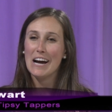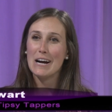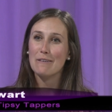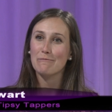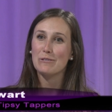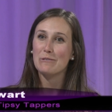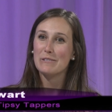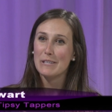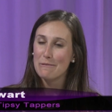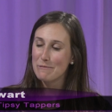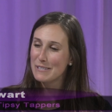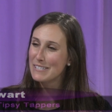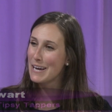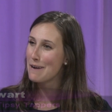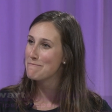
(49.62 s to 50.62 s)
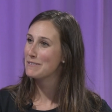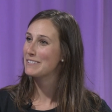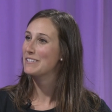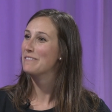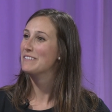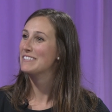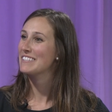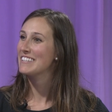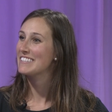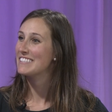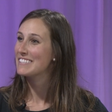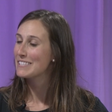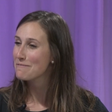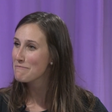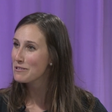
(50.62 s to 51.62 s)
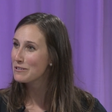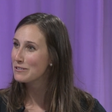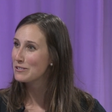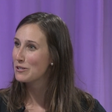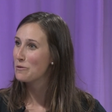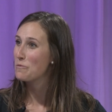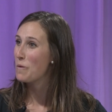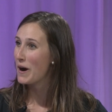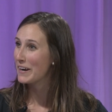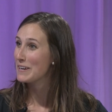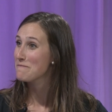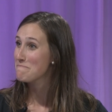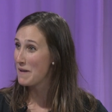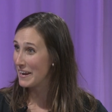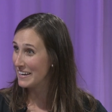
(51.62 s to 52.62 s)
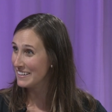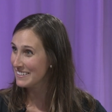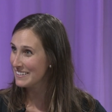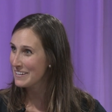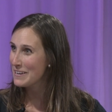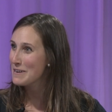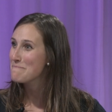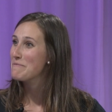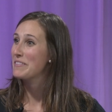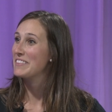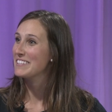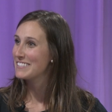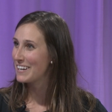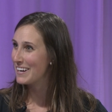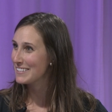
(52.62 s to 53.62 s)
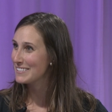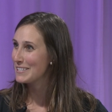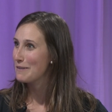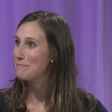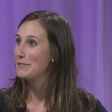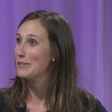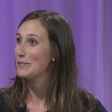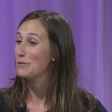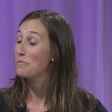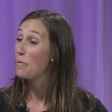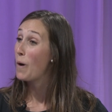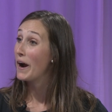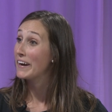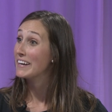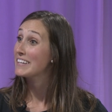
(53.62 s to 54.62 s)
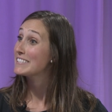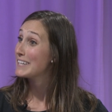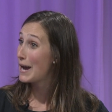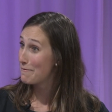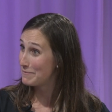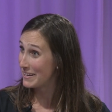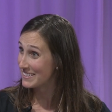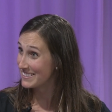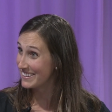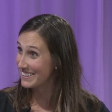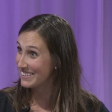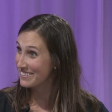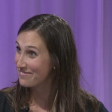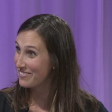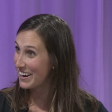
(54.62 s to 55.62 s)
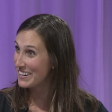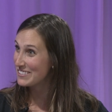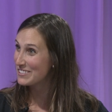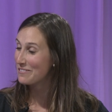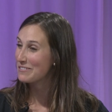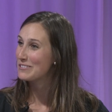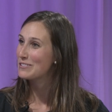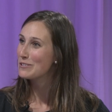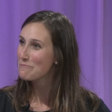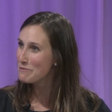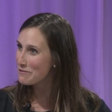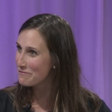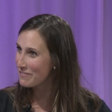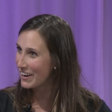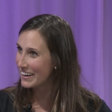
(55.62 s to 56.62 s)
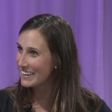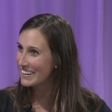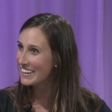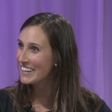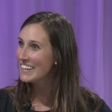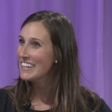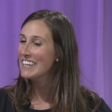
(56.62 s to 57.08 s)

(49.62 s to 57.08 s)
um, so Tipsy Tappers, so it's, it's similar to Wine and Paint but this concept is wine and tap dancing, right? So it's very super nice. fun.